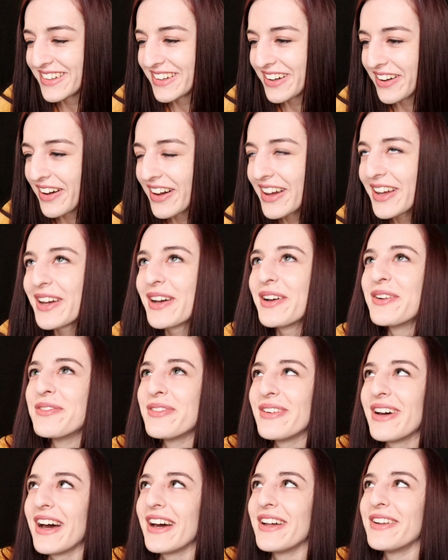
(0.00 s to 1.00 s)
have
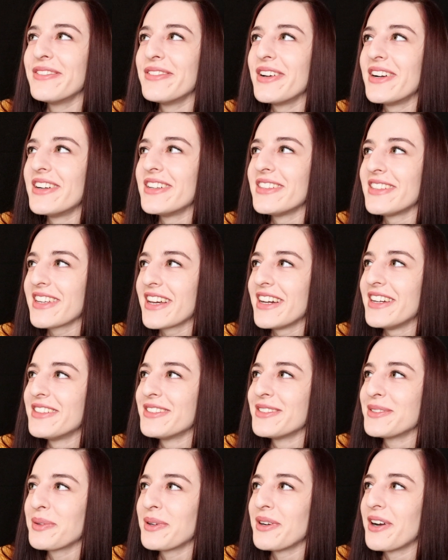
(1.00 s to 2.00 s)
had various
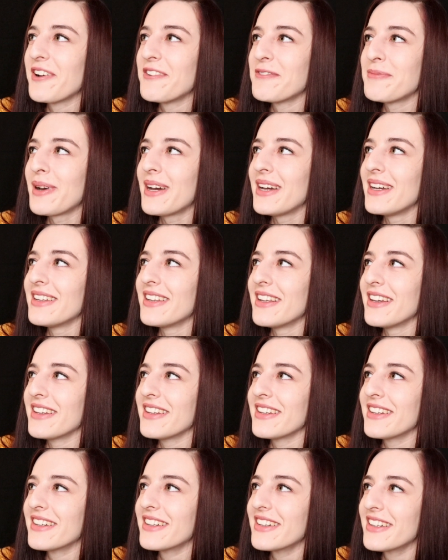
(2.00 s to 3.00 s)
occasions where I've paid
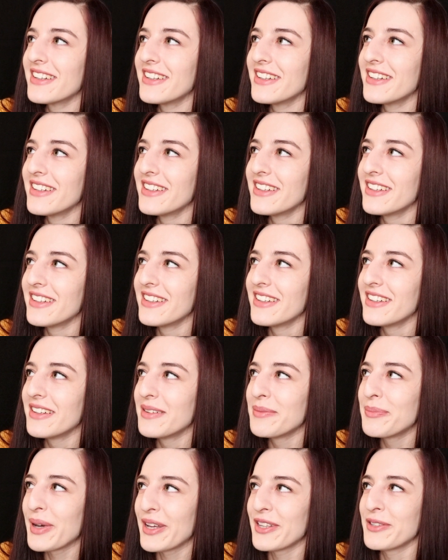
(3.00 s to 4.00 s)
like
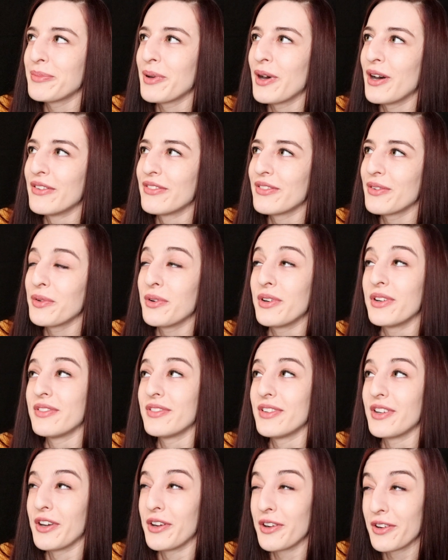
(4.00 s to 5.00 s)
best part or
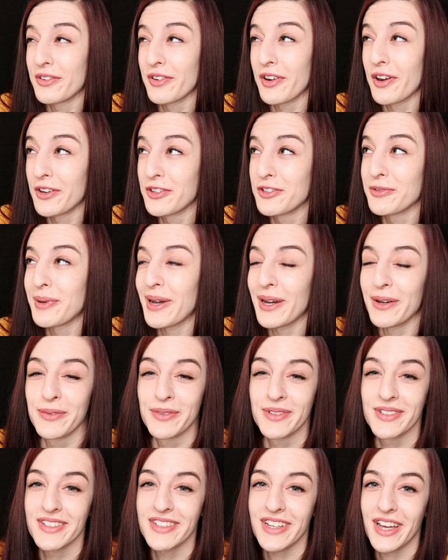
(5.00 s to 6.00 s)
even over
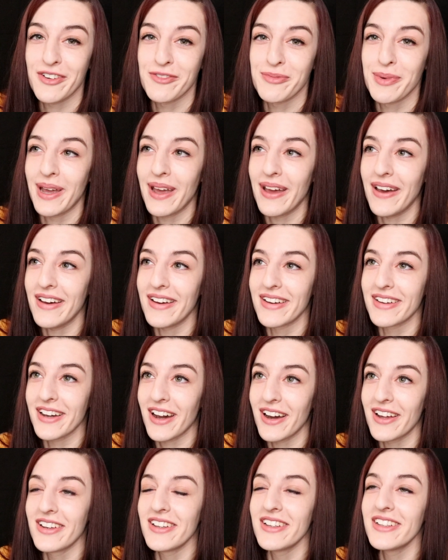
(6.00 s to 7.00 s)
£100 to have my hair
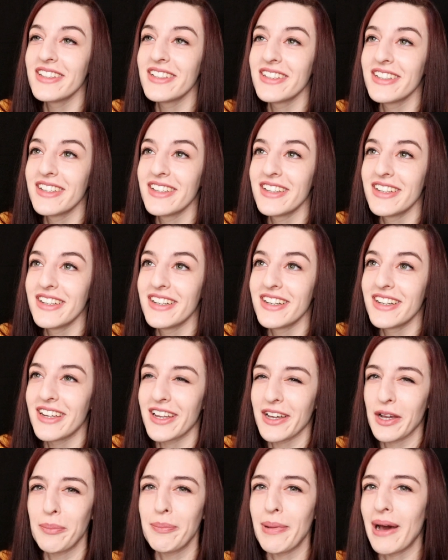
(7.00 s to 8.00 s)
coloured,
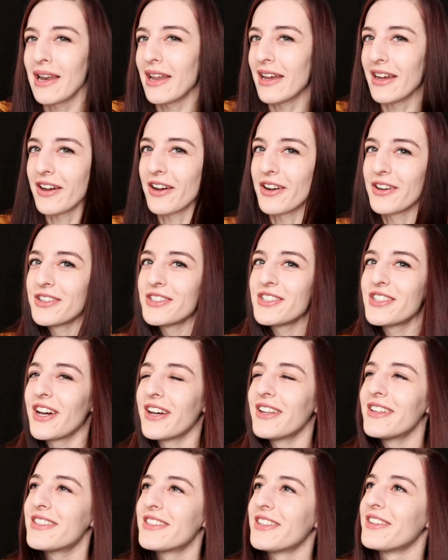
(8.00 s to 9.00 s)
like a balayage
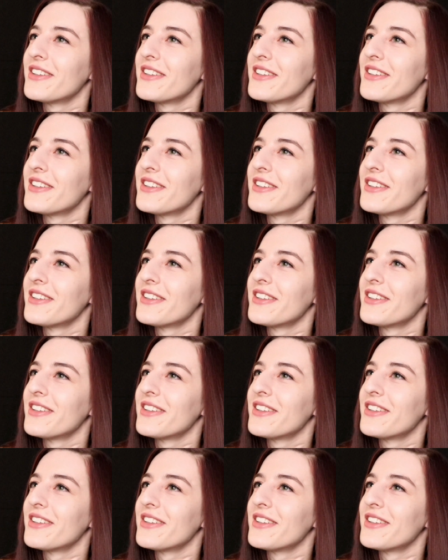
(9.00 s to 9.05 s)
done, so